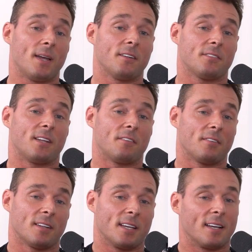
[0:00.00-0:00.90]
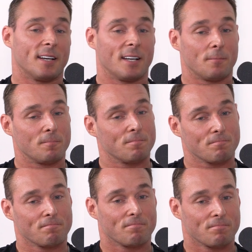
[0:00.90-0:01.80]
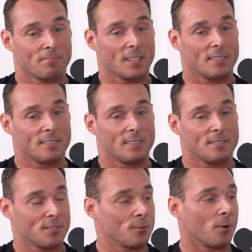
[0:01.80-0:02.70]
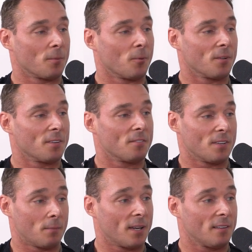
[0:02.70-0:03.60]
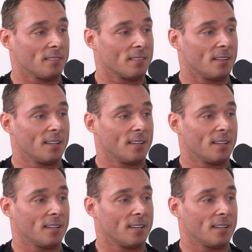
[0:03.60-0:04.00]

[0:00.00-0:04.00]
males definitely snore more than females. And